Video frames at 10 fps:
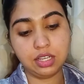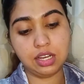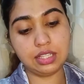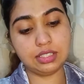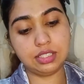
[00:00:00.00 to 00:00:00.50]

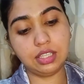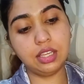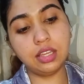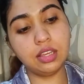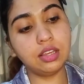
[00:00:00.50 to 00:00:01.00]
Let's see.
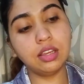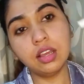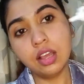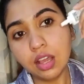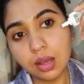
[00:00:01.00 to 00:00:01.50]

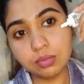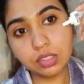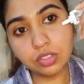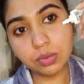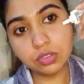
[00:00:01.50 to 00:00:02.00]
I'm
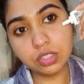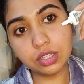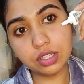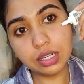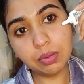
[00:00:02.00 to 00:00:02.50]
gonna do
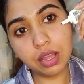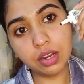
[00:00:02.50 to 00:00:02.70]
directly.